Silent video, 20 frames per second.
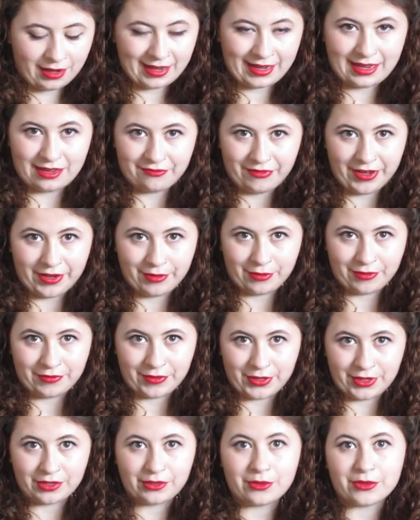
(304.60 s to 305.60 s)
I have,
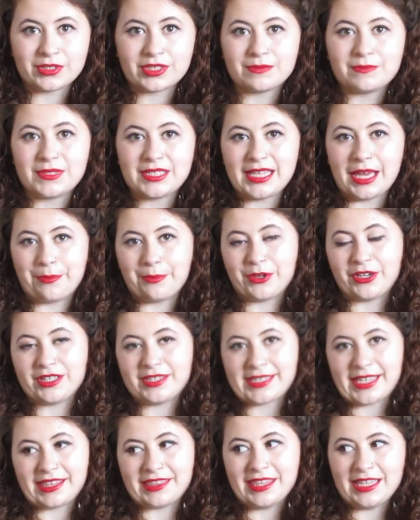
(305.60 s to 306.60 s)
however, got some
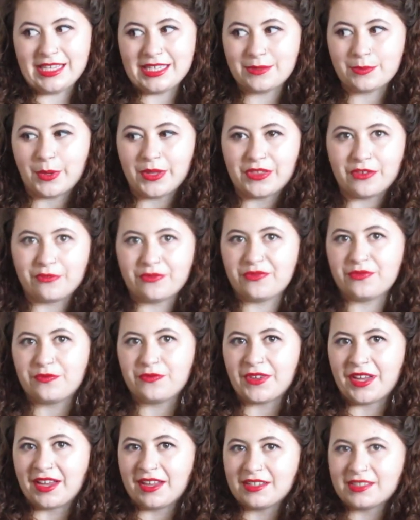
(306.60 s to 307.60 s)
separates, and these were the
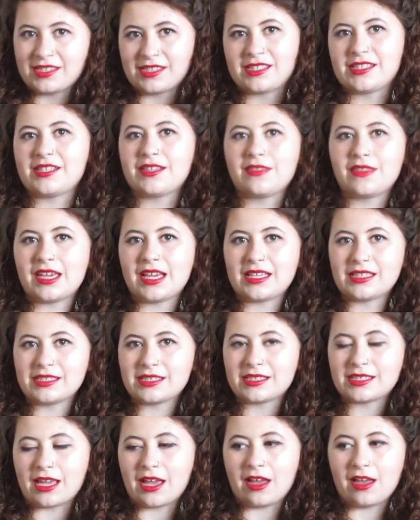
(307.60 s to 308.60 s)
first
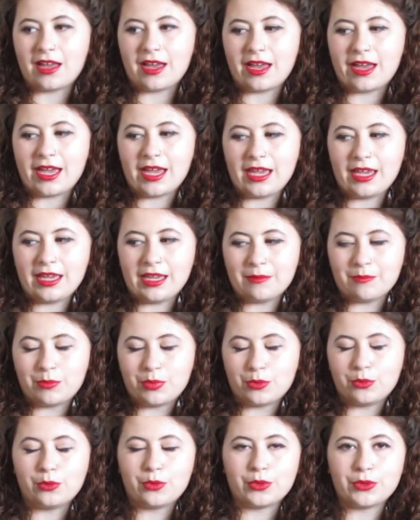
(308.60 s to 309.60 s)
things I
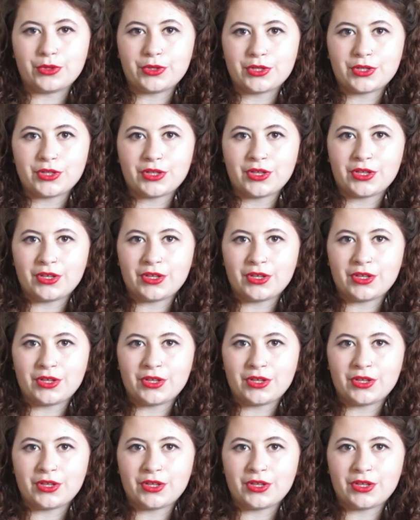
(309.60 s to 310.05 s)
bought